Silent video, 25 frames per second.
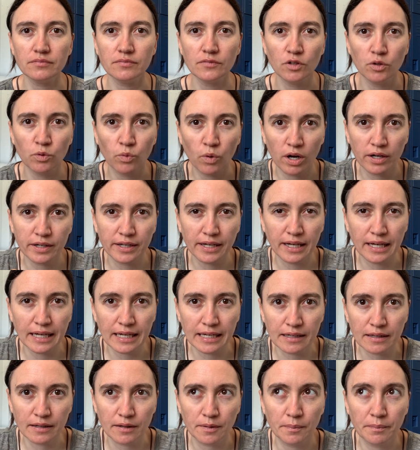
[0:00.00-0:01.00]

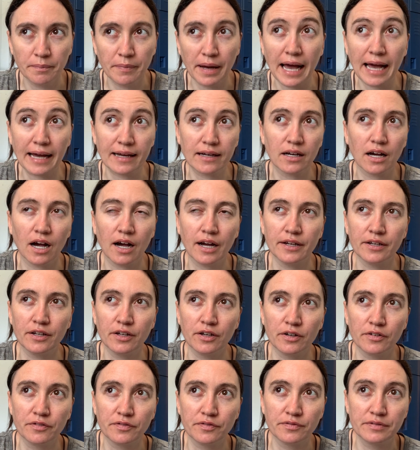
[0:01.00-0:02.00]
walking back kind
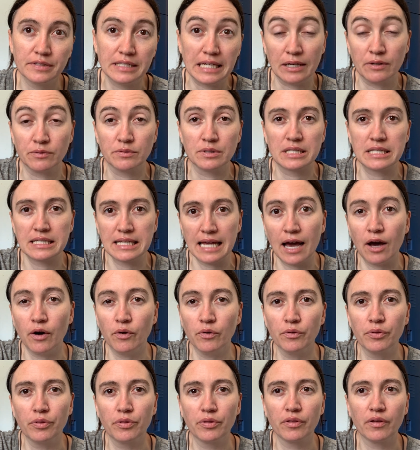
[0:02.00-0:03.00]
of down
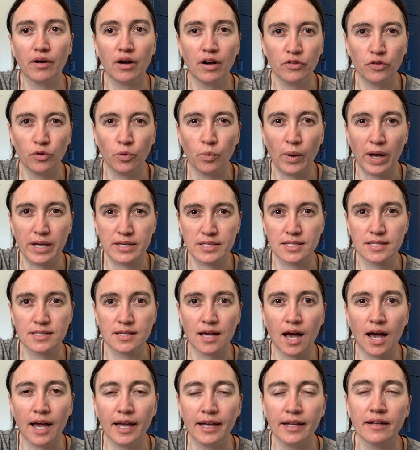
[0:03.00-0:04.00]
south on the west
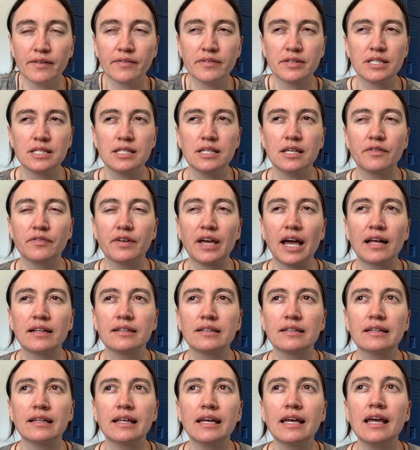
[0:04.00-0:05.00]
side of the Sea of
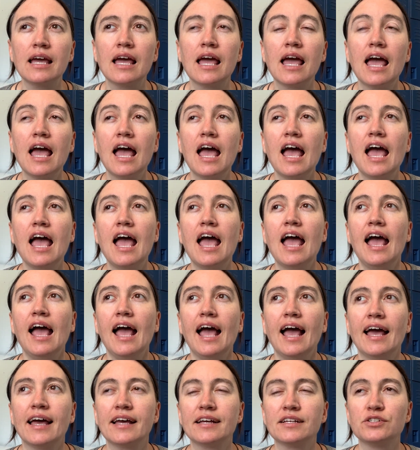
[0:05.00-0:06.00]
Galilee.
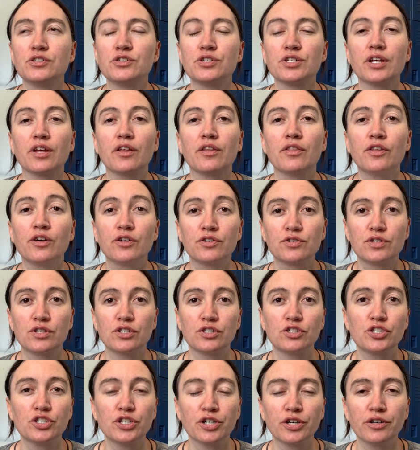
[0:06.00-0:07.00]
And there's the
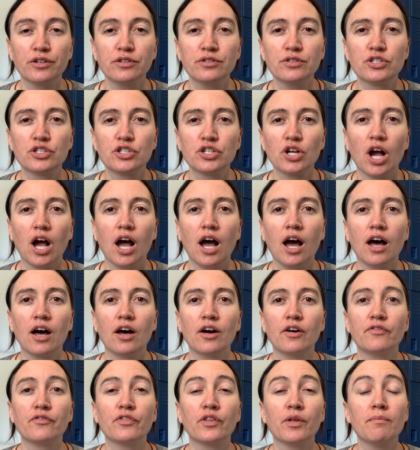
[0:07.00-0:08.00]
church
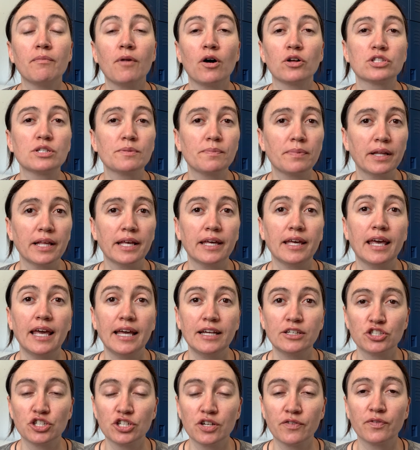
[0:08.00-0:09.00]
of the
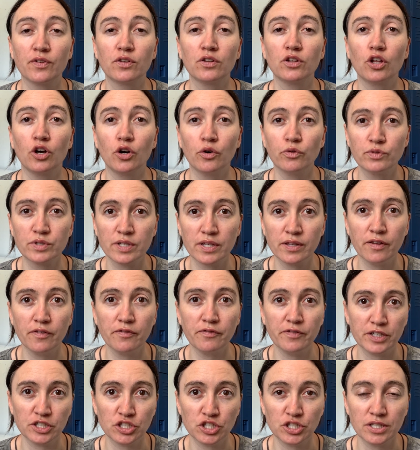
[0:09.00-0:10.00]
multiplication of the loaves and the
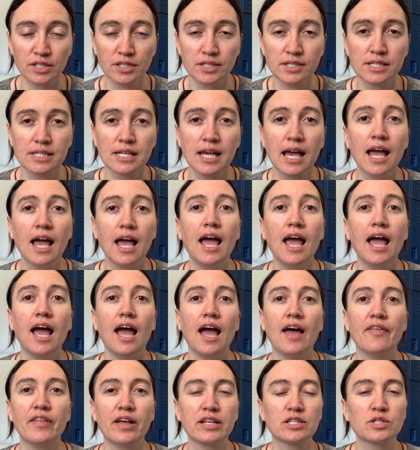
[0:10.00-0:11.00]
fishes.
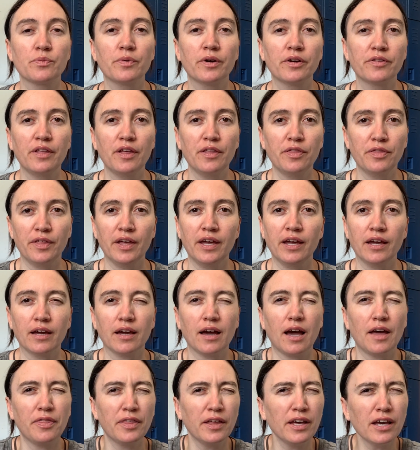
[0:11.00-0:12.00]
And that's where they think,
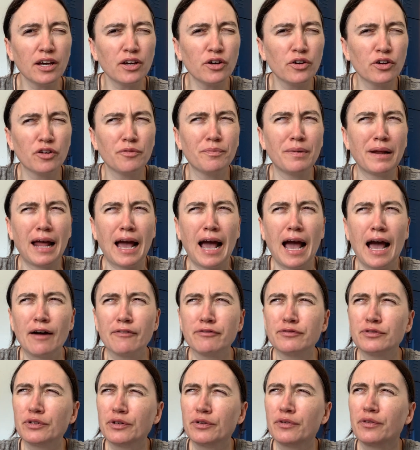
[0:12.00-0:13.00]
I think it could have been
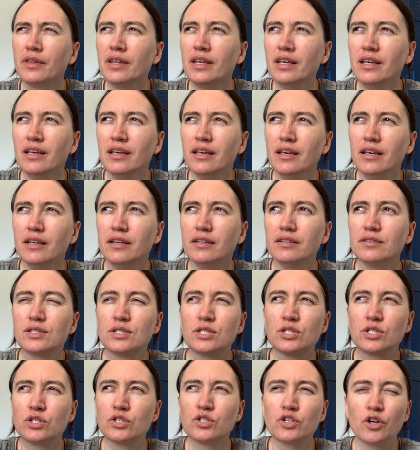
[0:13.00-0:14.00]
after the
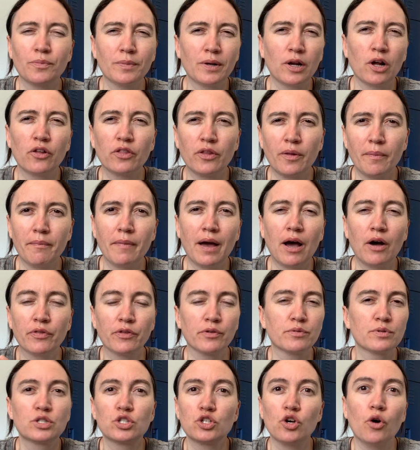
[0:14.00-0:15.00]
Sermon on the Mount.
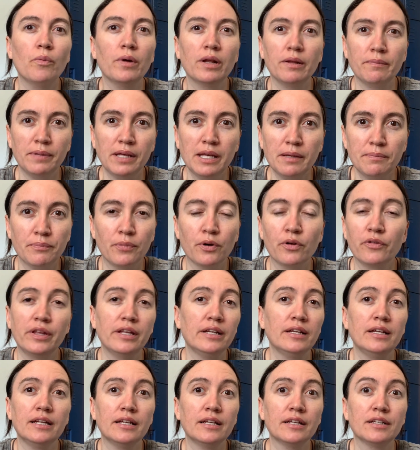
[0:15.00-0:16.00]
There's so many people, they
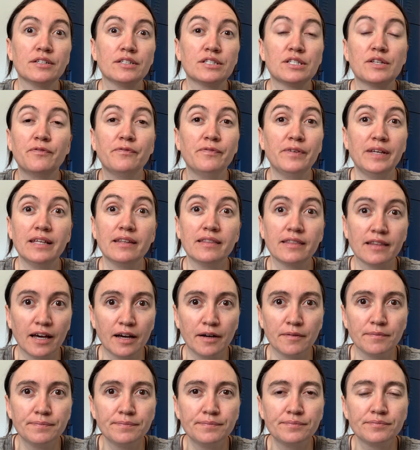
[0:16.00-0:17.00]
needed to feed
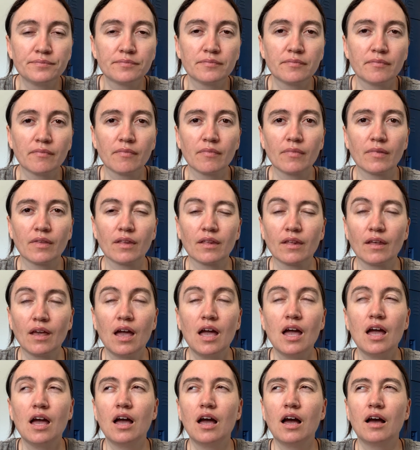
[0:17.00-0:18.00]
them.
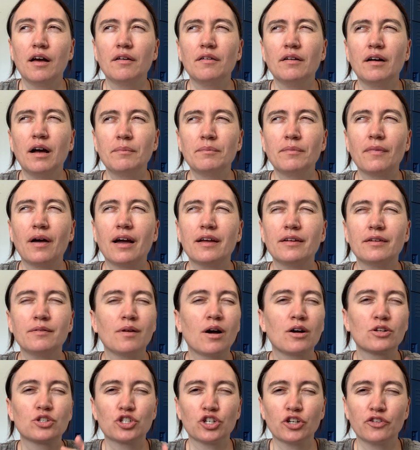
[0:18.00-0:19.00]
I'm
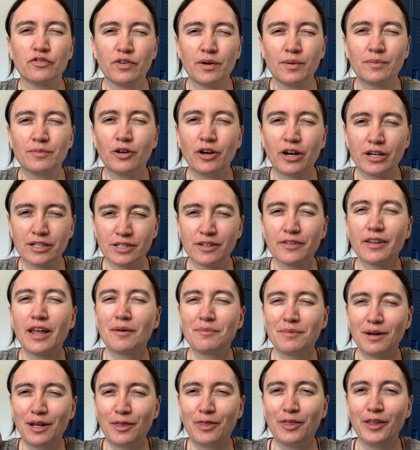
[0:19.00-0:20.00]
not sure if I'm correct on that,
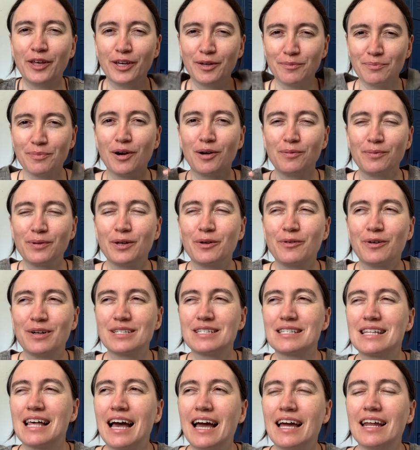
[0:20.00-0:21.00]
but I think it probably was
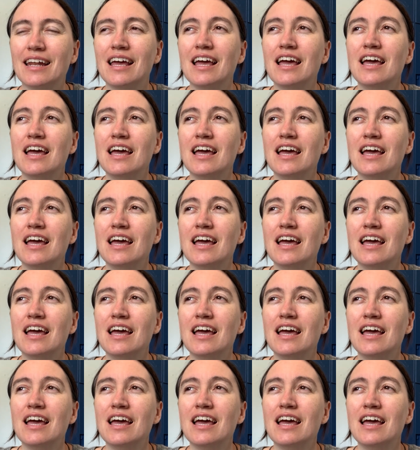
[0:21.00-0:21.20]
that